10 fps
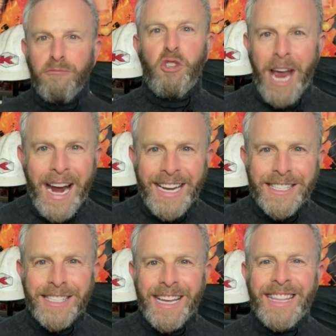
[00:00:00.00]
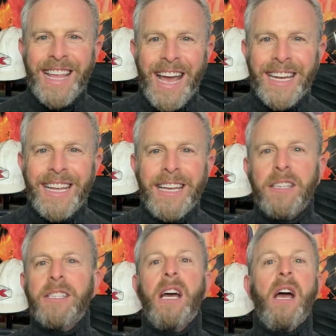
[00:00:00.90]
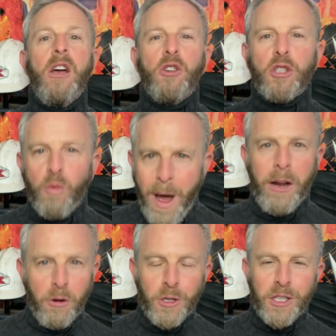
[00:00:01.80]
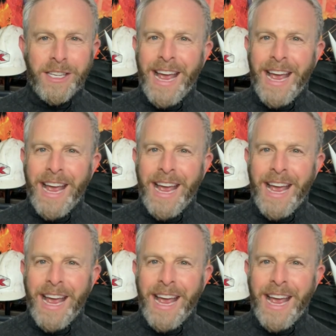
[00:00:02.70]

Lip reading: jackets, and that is sweaters.